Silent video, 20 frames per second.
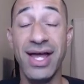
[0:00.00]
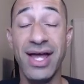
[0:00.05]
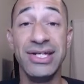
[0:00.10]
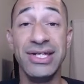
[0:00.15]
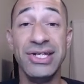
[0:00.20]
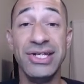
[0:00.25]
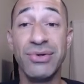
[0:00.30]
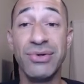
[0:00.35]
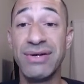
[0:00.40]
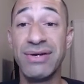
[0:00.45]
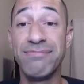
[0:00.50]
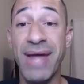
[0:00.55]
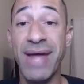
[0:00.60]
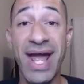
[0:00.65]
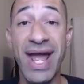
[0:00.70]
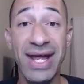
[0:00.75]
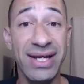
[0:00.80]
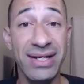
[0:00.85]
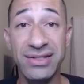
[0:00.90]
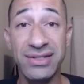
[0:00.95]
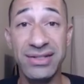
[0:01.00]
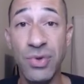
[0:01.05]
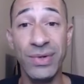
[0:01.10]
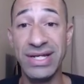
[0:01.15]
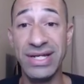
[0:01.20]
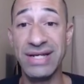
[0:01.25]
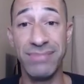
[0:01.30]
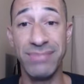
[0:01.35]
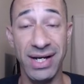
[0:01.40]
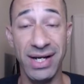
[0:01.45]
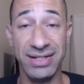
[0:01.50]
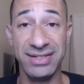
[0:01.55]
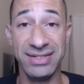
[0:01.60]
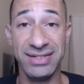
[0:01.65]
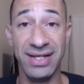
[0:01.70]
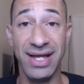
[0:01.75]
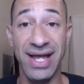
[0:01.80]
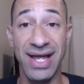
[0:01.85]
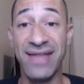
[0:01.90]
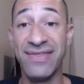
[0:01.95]
You can pay $20
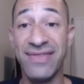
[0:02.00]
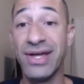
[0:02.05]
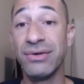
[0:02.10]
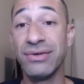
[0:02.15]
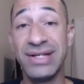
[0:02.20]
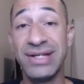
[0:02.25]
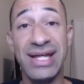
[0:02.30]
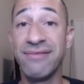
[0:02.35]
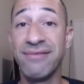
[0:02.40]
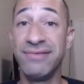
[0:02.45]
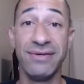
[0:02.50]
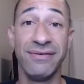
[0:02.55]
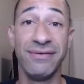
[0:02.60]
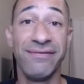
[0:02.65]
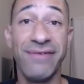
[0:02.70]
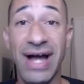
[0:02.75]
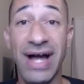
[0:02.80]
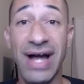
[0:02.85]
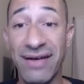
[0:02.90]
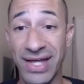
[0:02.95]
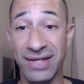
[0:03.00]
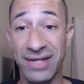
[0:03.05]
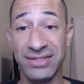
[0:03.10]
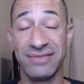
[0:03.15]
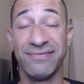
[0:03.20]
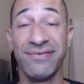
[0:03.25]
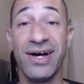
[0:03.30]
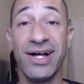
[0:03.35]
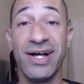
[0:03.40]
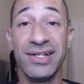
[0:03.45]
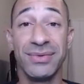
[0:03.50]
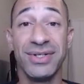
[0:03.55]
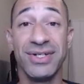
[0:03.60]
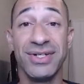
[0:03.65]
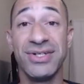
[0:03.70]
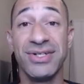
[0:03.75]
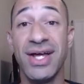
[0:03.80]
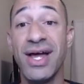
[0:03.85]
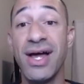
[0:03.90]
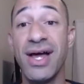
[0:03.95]
and they'll give you 5,000 followers.